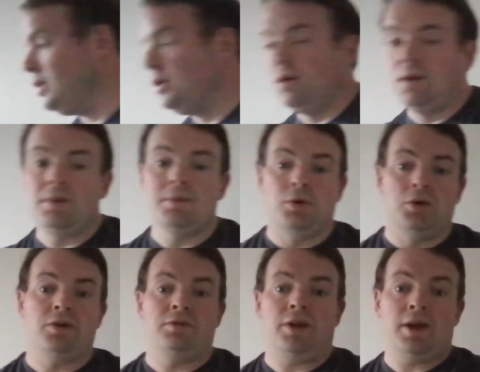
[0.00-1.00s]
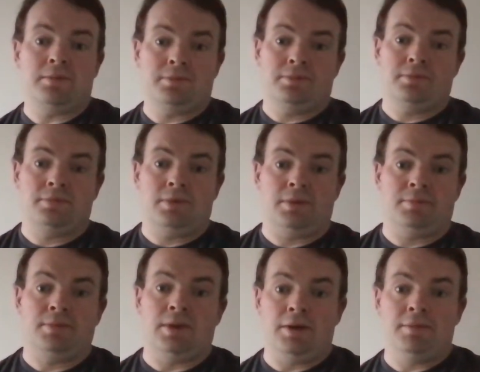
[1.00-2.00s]
There will be more of them,
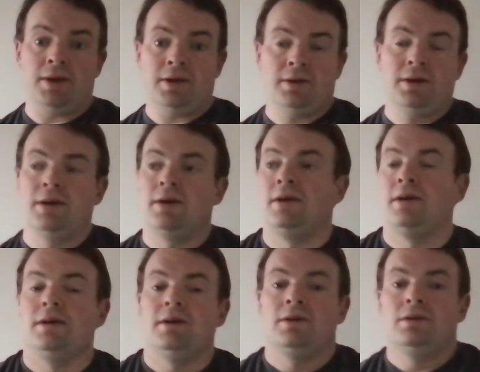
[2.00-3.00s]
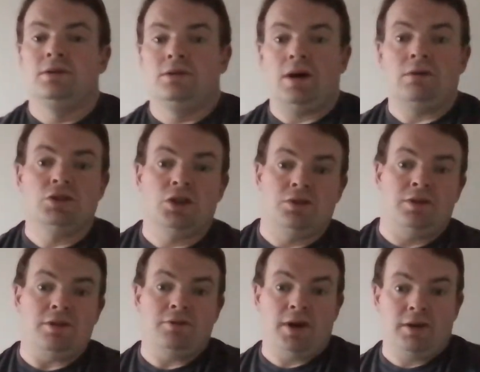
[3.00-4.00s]
but believe me. So that was a
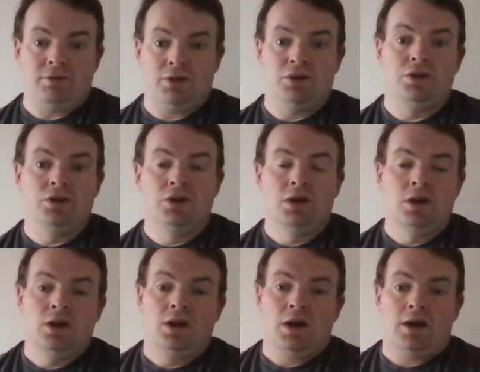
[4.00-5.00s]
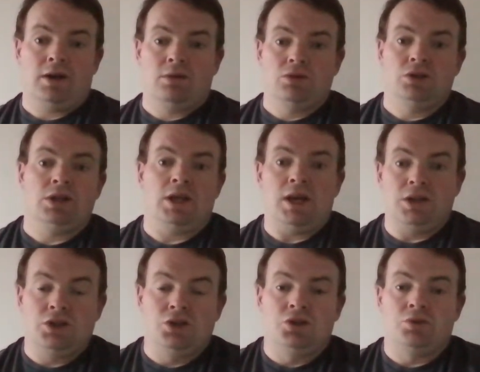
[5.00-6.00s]
3-5-2, and that was the
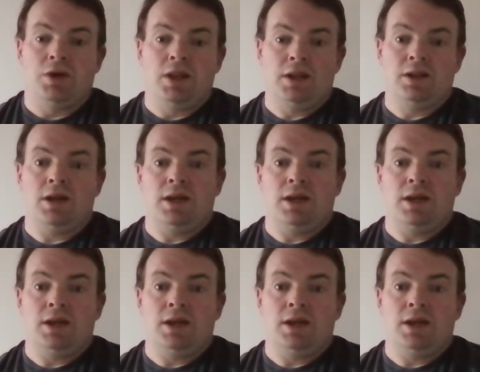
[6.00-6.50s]
issues with it.